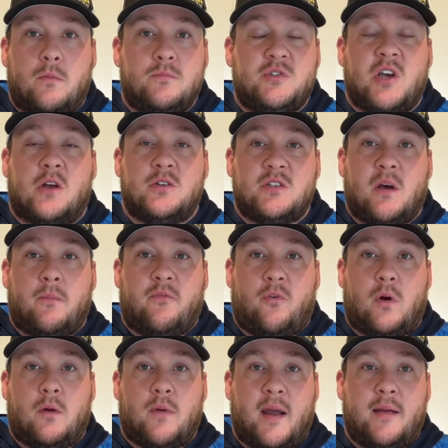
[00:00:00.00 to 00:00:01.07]
charge something
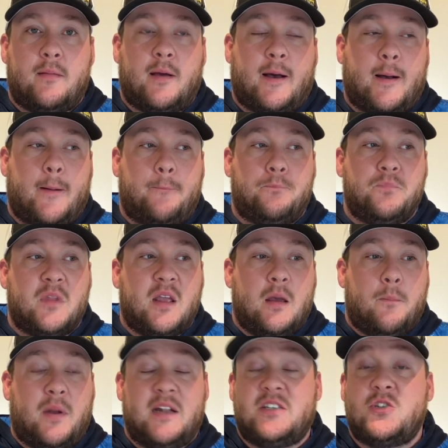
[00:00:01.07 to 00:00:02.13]
for it, right?
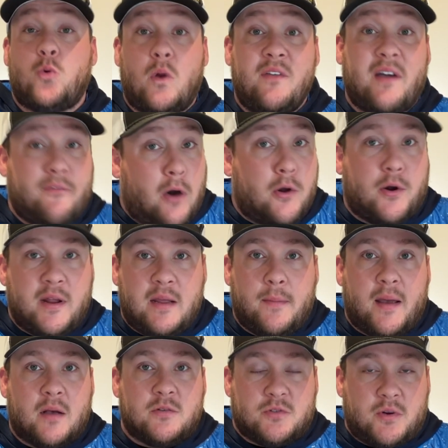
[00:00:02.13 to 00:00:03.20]
But it's 2,500
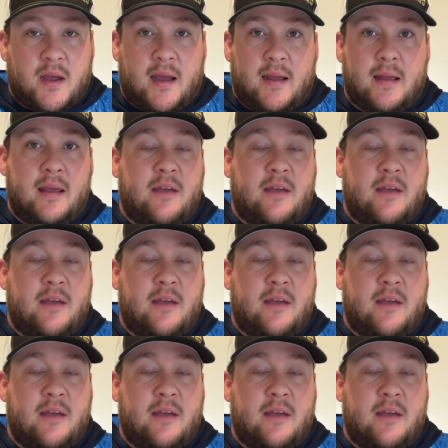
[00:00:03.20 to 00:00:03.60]
emails. Okay.